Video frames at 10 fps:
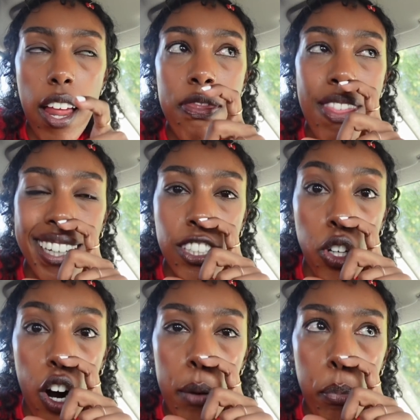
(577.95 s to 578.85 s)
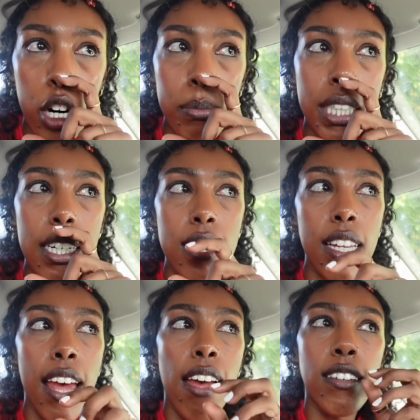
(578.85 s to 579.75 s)
And that's the hard part because
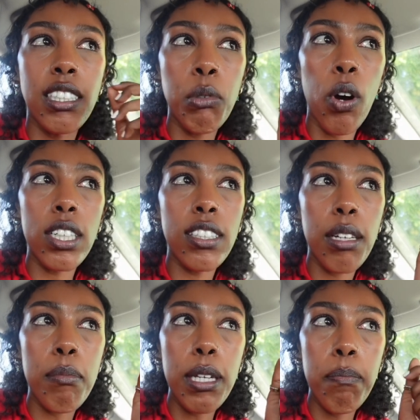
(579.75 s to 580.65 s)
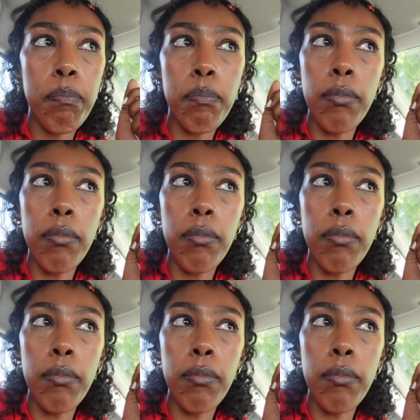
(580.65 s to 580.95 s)
if someone walks in me